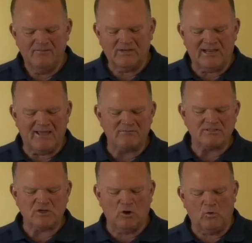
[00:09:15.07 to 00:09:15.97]
The
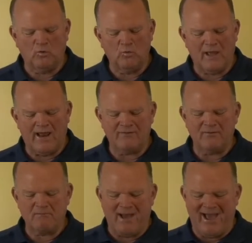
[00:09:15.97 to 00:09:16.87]
lavish gold out of
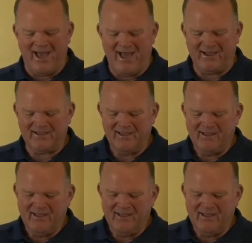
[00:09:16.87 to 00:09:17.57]
the bag